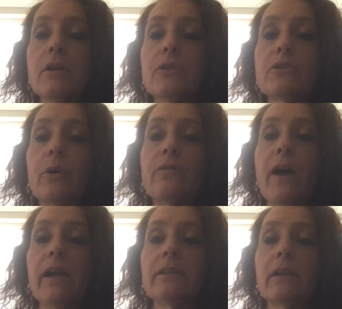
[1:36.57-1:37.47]
So if
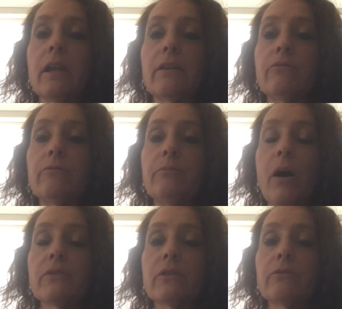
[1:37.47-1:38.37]
I did a
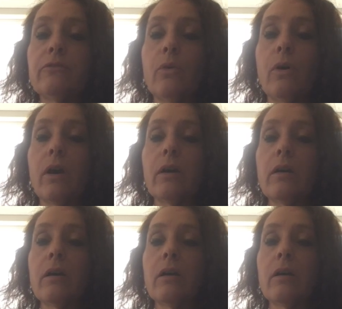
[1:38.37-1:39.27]
positive 4
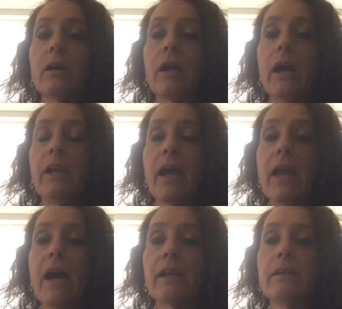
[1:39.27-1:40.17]
and I
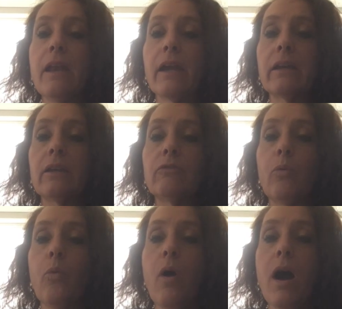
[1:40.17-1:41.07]
add a negative
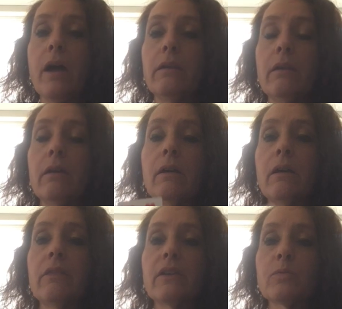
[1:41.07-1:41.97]
1,
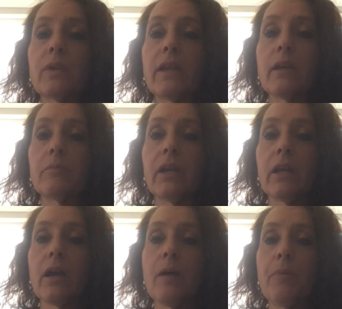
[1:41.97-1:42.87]
this would end up
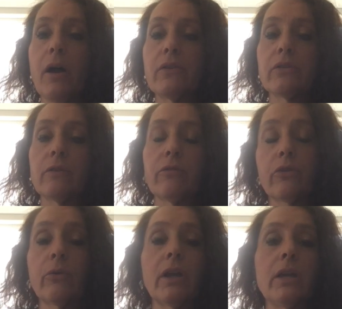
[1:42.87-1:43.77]
being a positive
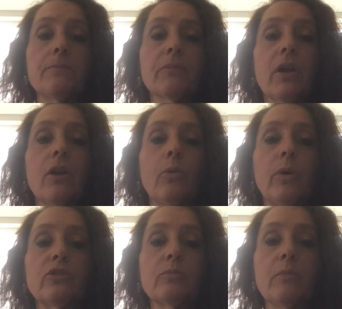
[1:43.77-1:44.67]
3,
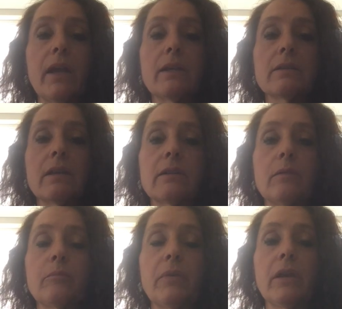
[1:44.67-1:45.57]
which makes
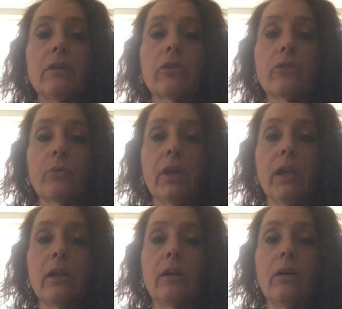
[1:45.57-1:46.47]
it be
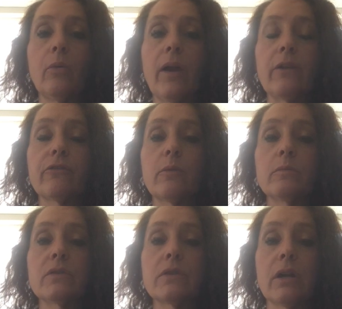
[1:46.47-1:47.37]
3 away
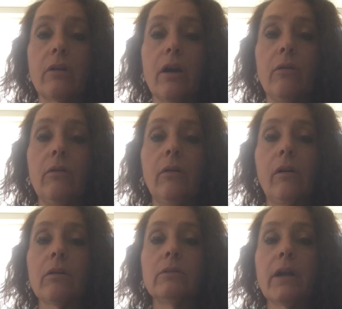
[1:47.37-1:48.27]
from 0.
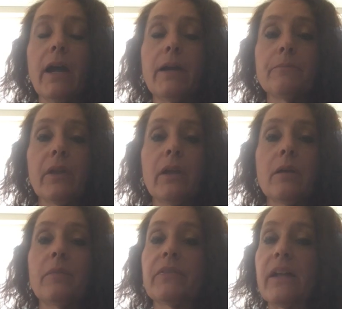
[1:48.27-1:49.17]
Okay?
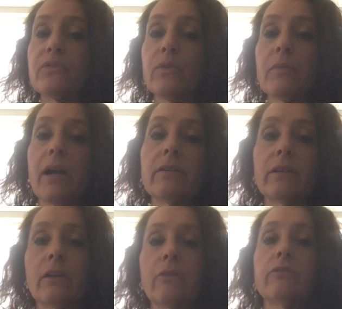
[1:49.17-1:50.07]
But that's for my
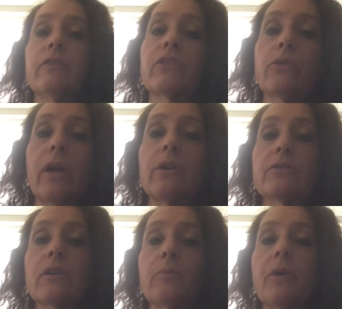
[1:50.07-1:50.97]
5th
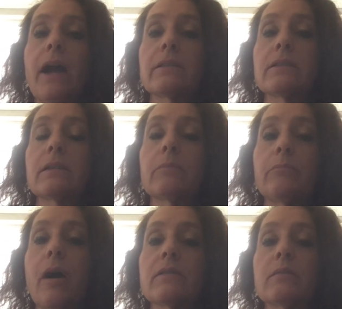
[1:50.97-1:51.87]
graders that are practicing
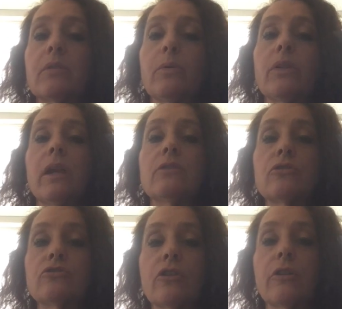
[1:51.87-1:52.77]
possibly with
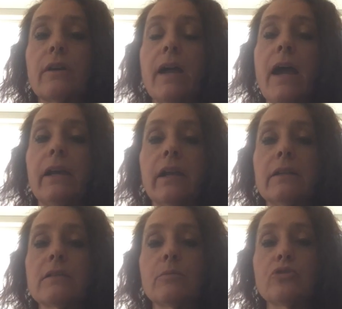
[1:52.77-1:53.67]
integer adding
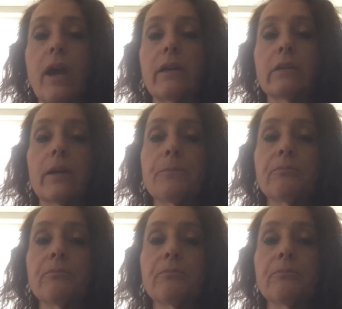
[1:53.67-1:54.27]
and subtracting.